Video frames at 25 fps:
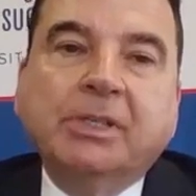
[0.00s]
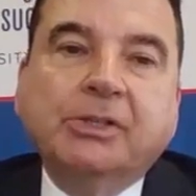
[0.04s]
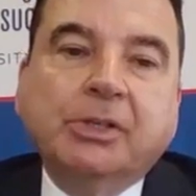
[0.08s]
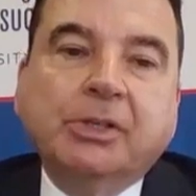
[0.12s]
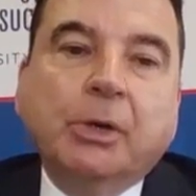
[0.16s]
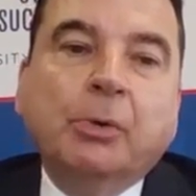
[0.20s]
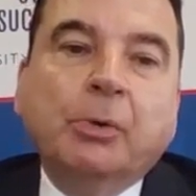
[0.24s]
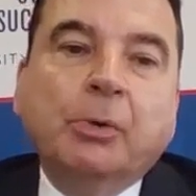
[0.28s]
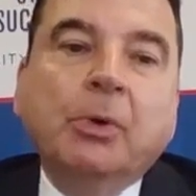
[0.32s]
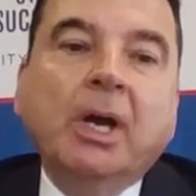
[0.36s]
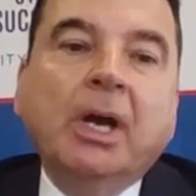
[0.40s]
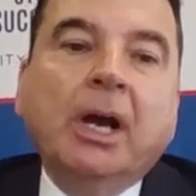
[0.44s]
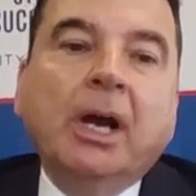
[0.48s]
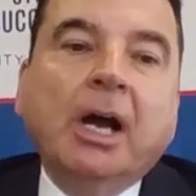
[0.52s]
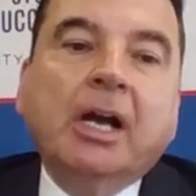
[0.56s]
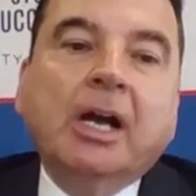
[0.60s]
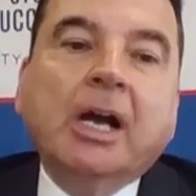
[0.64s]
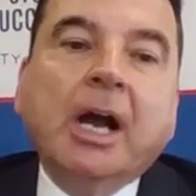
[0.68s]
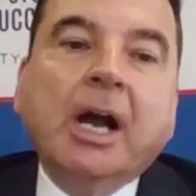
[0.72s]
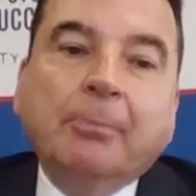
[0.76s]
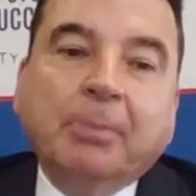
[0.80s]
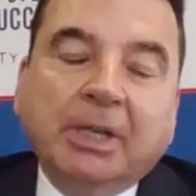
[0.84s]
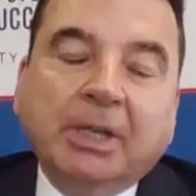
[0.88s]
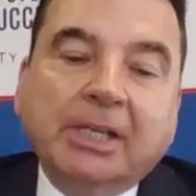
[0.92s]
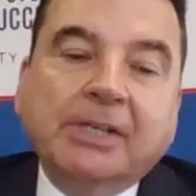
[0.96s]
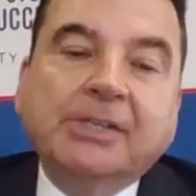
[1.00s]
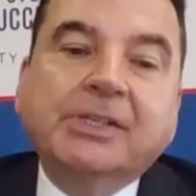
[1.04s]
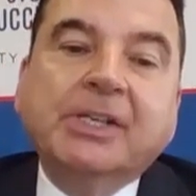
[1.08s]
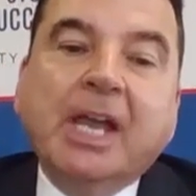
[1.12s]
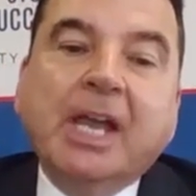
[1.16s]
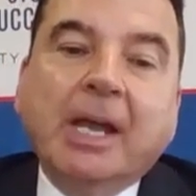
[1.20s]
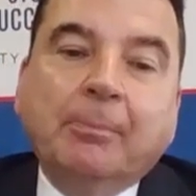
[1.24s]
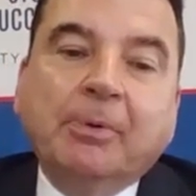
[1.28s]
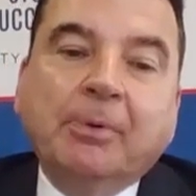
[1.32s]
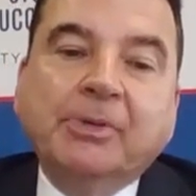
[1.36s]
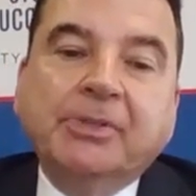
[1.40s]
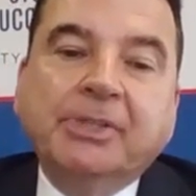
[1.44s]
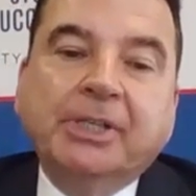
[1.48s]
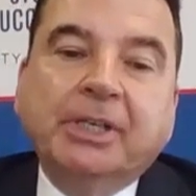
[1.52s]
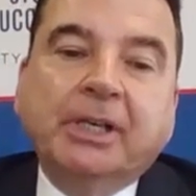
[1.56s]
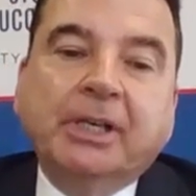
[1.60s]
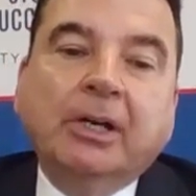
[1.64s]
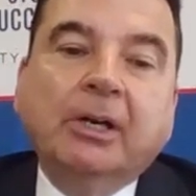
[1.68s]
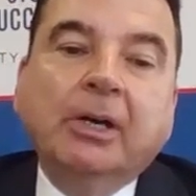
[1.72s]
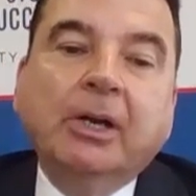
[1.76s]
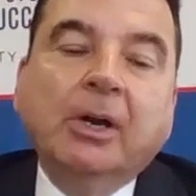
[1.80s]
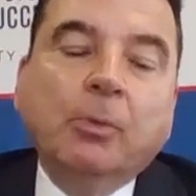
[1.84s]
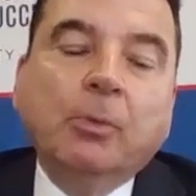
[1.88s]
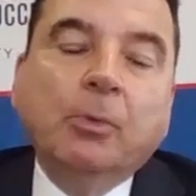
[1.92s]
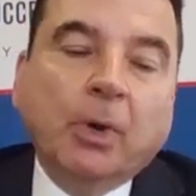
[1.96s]
And so a couple examples
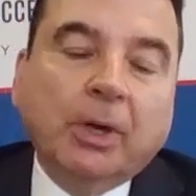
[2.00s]
here.